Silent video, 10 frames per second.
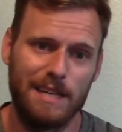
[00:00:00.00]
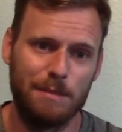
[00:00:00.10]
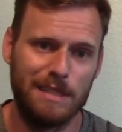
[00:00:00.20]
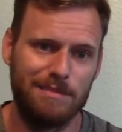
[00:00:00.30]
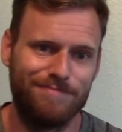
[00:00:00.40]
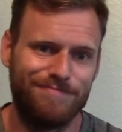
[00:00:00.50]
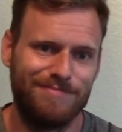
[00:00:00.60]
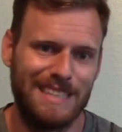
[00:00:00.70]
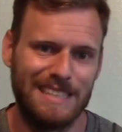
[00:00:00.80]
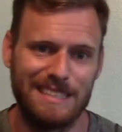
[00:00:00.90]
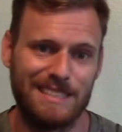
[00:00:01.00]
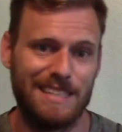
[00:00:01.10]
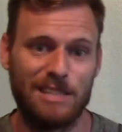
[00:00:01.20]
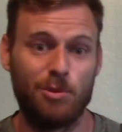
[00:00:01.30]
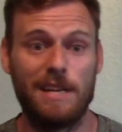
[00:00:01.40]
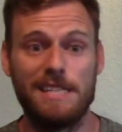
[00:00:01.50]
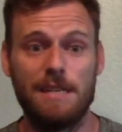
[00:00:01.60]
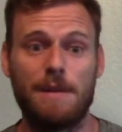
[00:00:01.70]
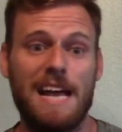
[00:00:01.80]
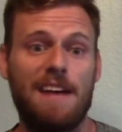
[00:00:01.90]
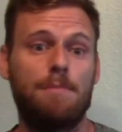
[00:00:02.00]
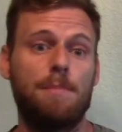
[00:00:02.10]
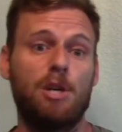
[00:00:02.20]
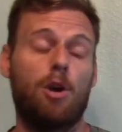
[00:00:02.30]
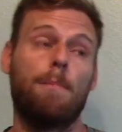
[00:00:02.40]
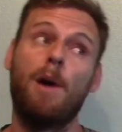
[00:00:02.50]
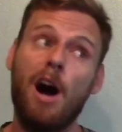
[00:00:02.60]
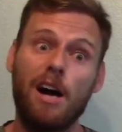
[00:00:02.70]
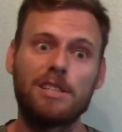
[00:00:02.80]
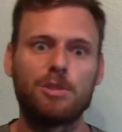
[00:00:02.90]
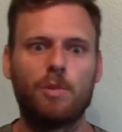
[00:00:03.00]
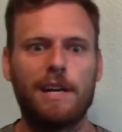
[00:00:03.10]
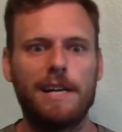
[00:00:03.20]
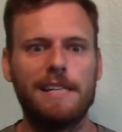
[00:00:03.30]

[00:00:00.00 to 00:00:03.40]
I mean, at least that's what I did in my half PPR mocks when I